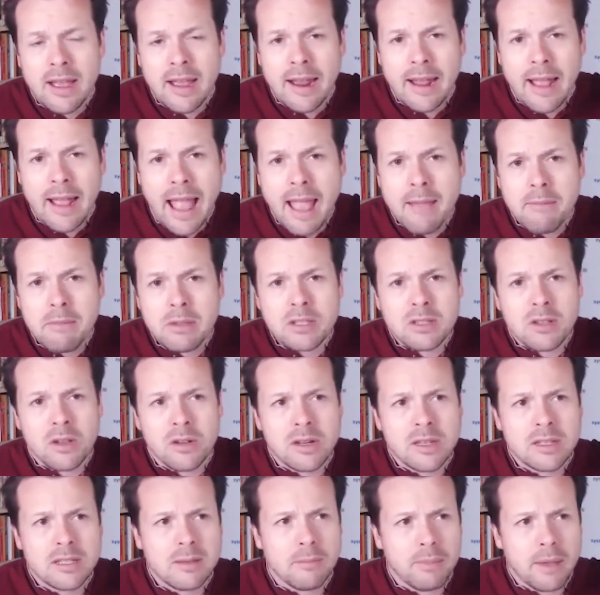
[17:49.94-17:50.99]
Amazon
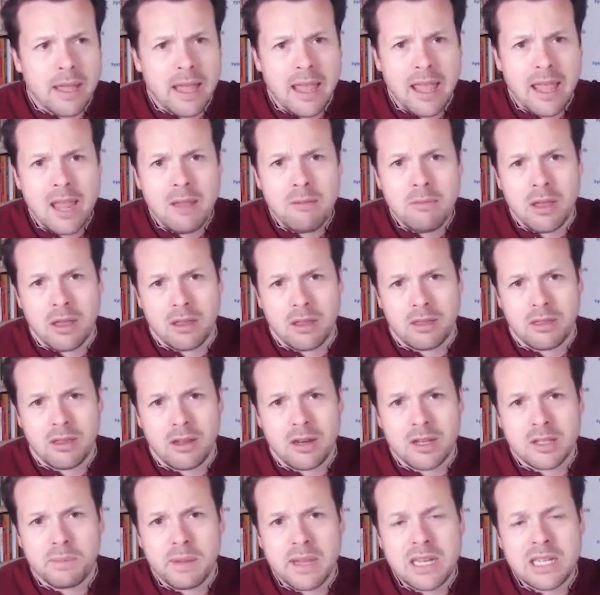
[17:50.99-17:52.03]
is a behemoth that
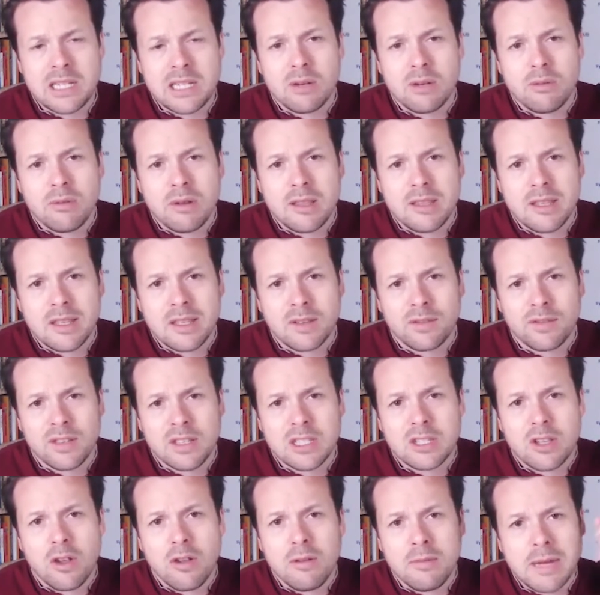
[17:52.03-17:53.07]
has been doing this for
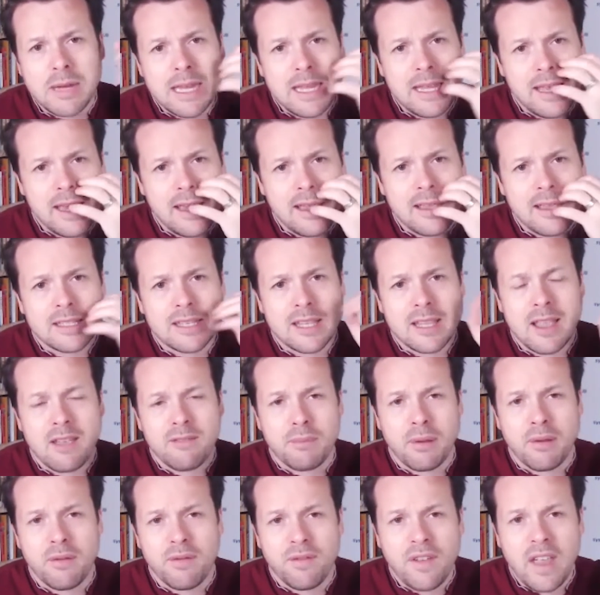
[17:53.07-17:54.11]
so many years and they've
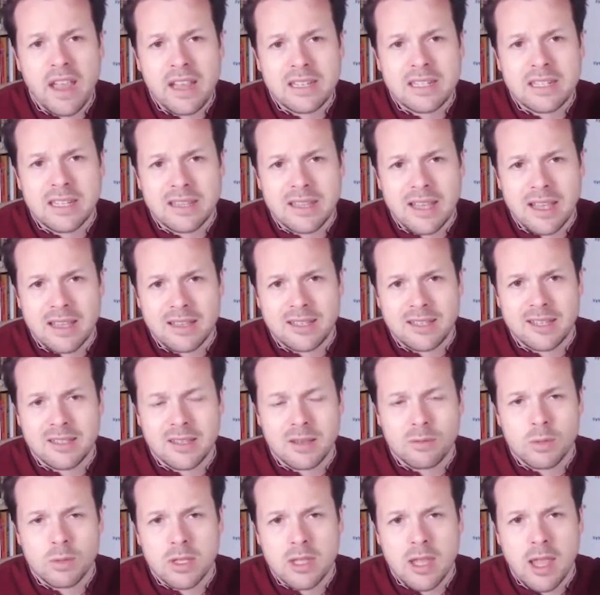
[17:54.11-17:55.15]
perfected their
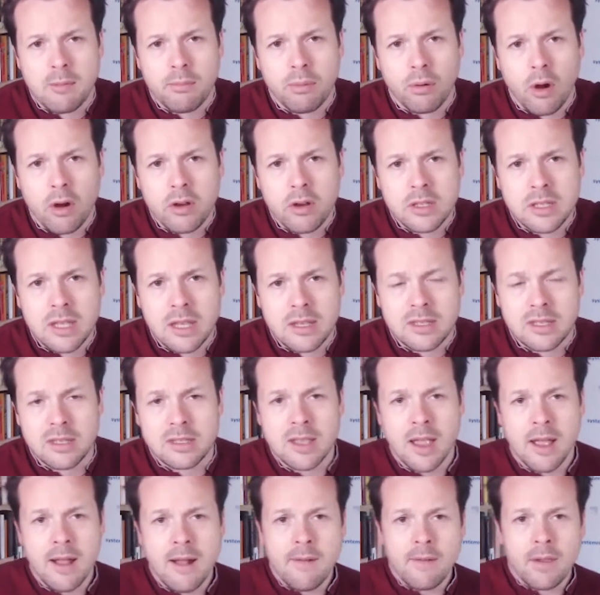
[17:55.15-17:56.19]
systems and their processes.
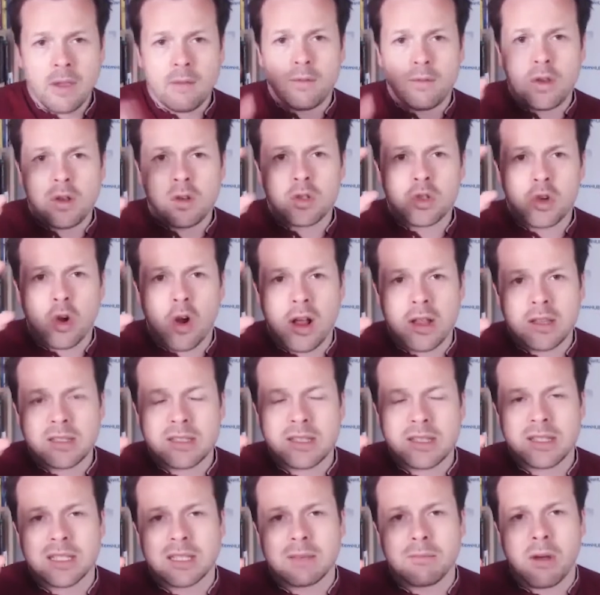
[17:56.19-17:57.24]
If you try and
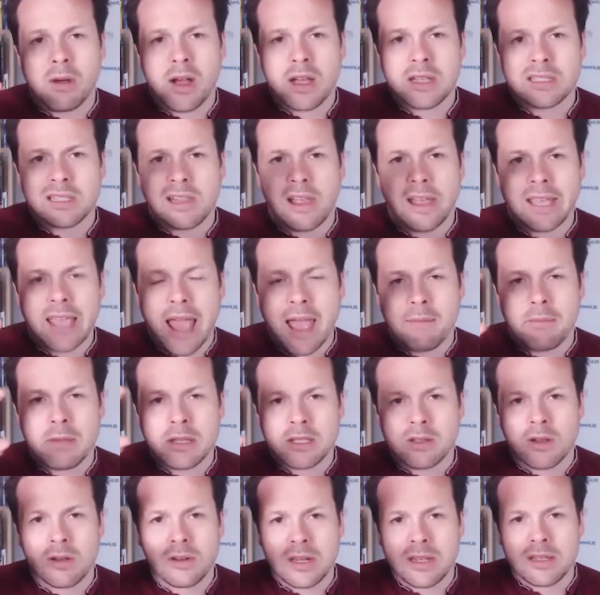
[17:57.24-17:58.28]
systemize like
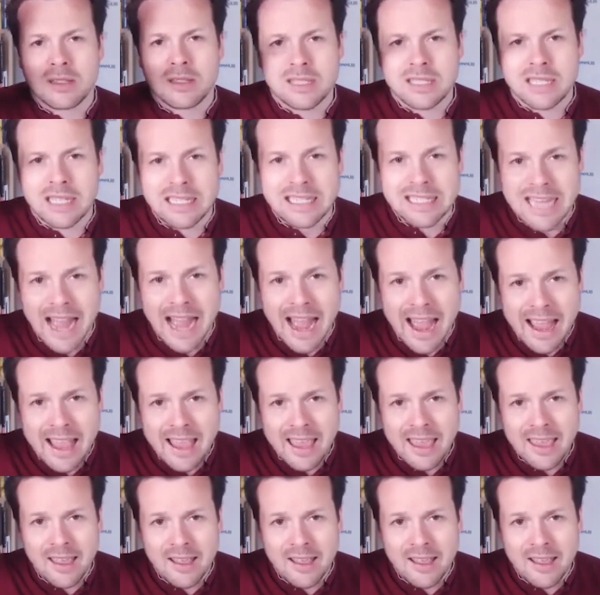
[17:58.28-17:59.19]
Amazon is today,